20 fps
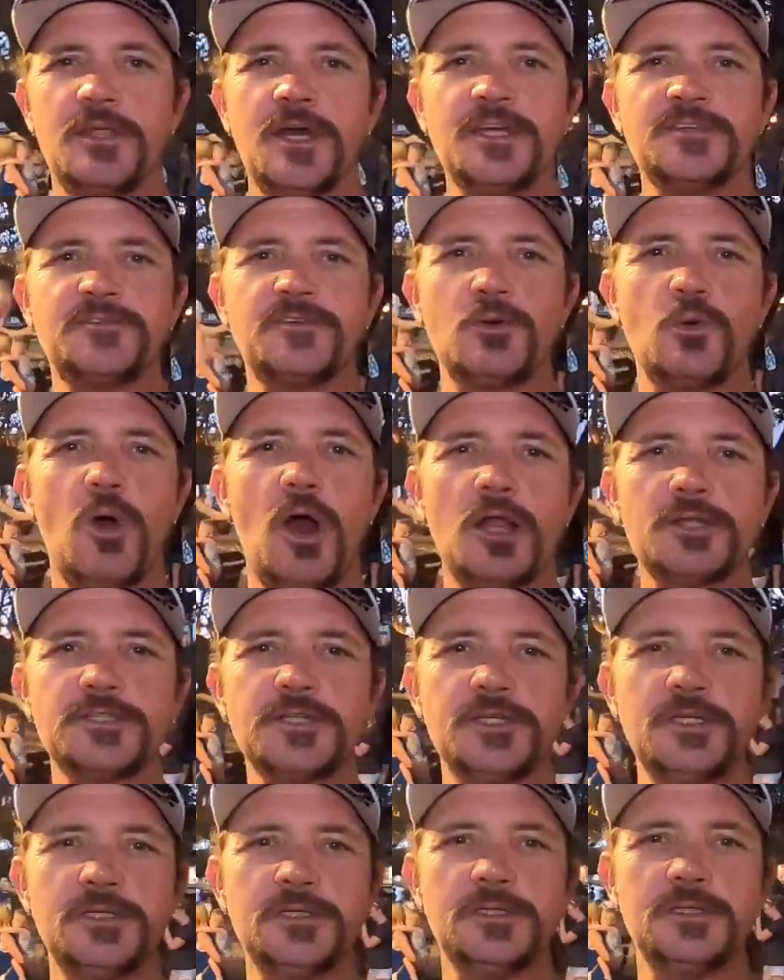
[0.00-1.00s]
Thanks for
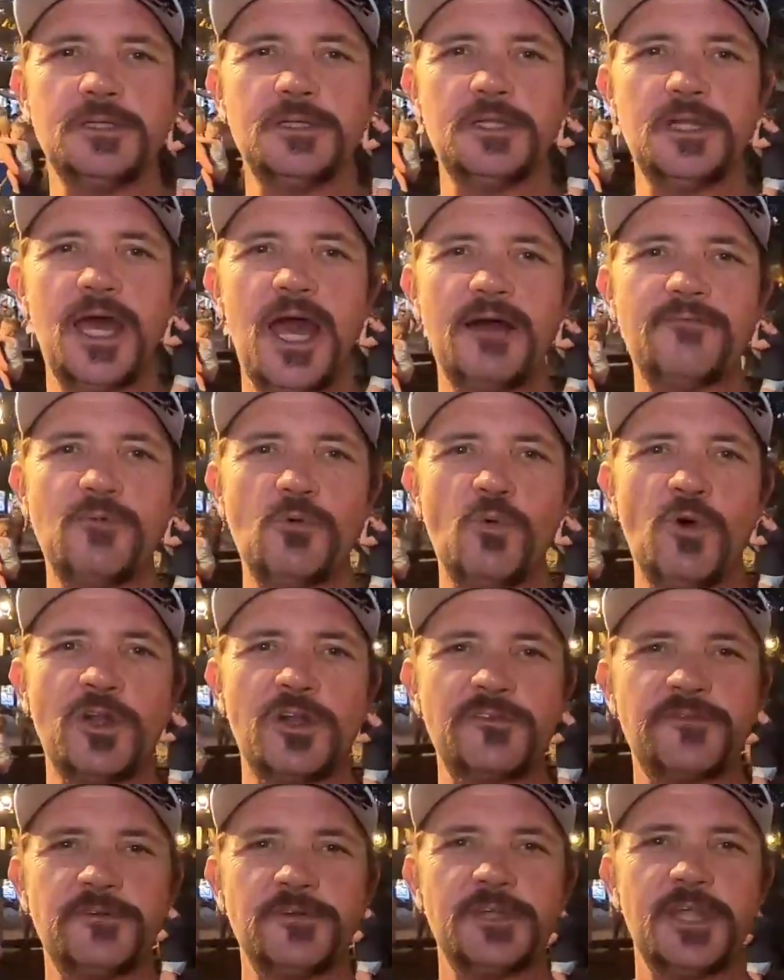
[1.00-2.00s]
watching and have a
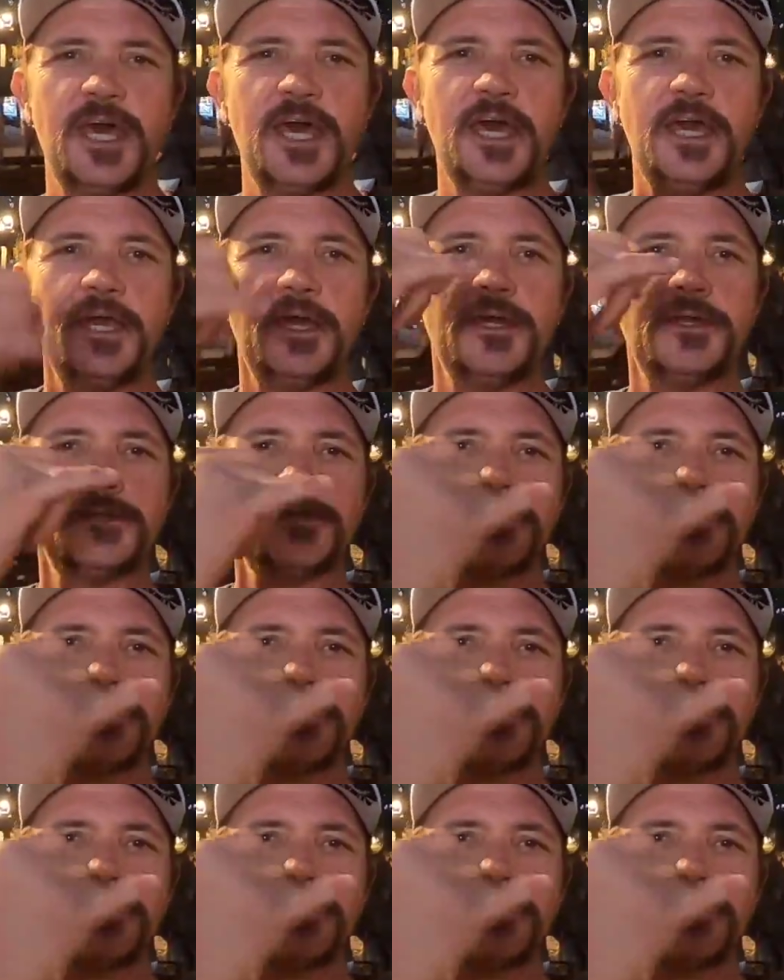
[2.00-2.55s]
wonderful day.